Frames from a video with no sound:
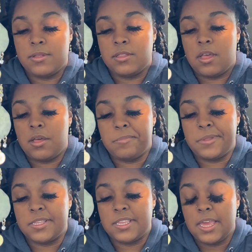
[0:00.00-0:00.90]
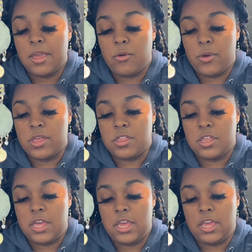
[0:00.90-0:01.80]
the second
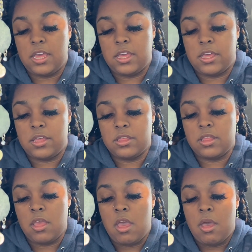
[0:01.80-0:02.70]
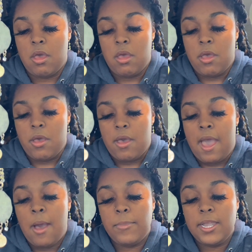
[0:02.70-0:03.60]
question is,
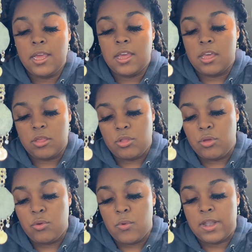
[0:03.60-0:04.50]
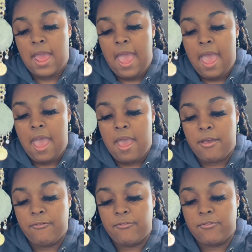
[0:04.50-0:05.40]
how many kids do you want to
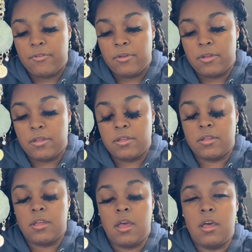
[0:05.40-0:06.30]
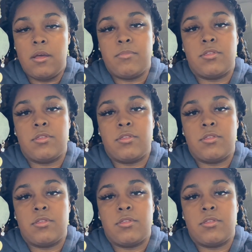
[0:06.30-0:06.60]
have? I